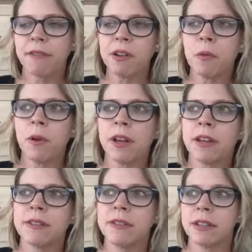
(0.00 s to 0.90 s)

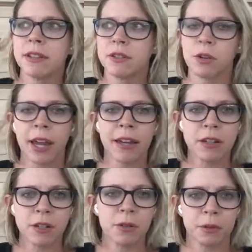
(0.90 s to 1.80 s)
everyone is
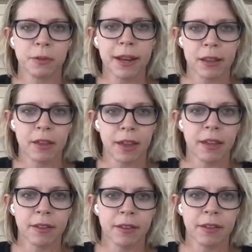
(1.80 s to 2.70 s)
trying to do the right
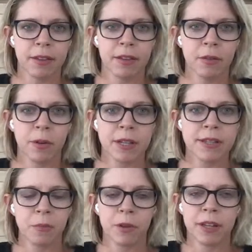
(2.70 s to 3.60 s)
thing. When
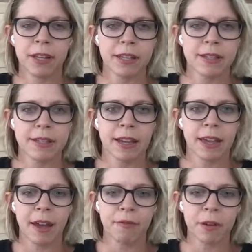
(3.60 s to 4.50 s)
someone gets
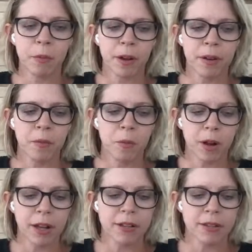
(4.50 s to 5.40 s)
sick, everyone
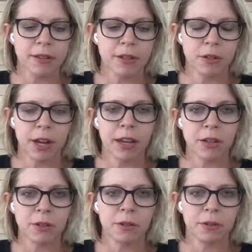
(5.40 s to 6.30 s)
wants to try
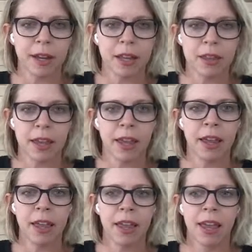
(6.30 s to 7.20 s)
to do the right
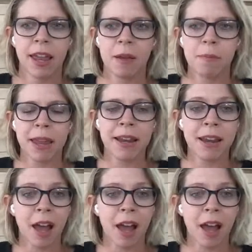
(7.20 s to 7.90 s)
thing, and it may